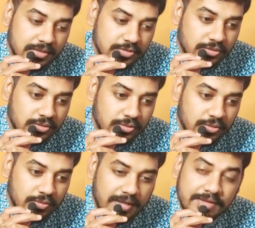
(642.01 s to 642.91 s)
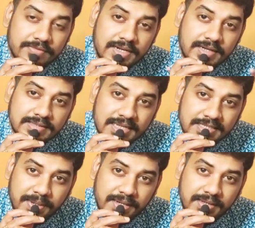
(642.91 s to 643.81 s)
So wherever it is
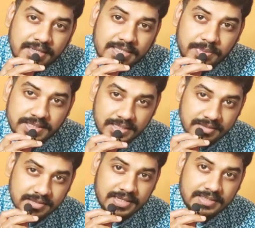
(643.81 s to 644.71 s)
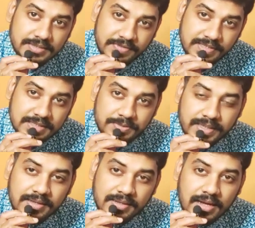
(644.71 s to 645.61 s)
aspecting, especially in this case if it is
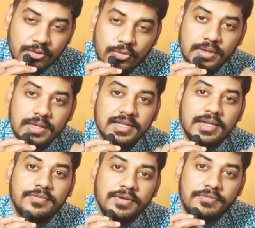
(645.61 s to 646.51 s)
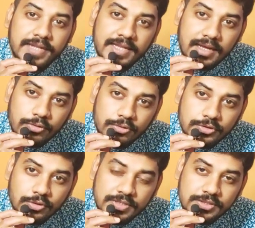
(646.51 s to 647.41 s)
aspecting Rahu, it will free Rahu
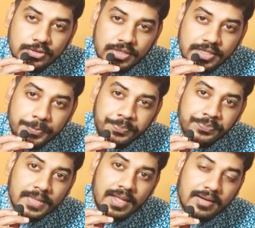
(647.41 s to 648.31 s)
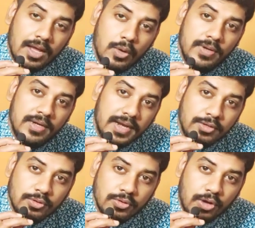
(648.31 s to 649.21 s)
slowly, and Rahu will try
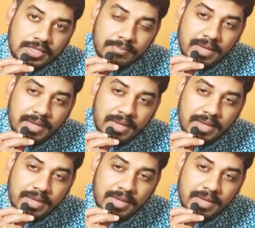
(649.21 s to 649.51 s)
to do all the